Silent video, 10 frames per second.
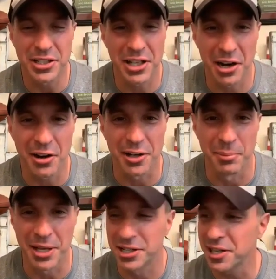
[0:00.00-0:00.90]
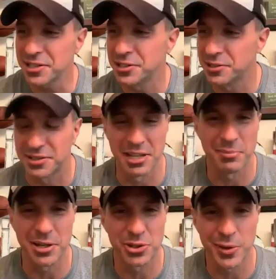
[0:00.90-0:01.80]
Justin Kerrigan, man. Justin
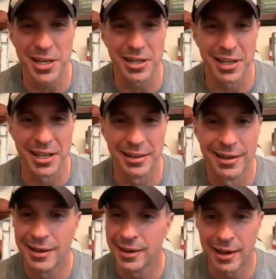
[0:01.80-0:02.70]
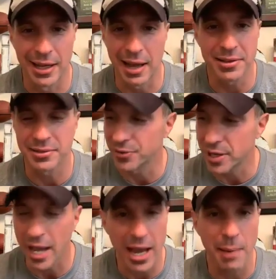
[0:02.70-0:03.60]
sent me a tweet, and and I was
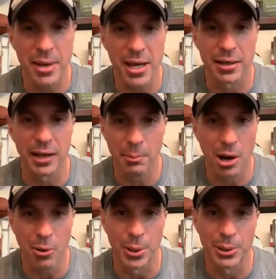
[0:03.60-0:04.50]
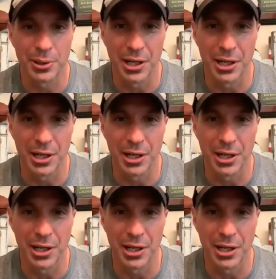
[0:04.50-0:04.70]
like, hey, I'm in. I'm going.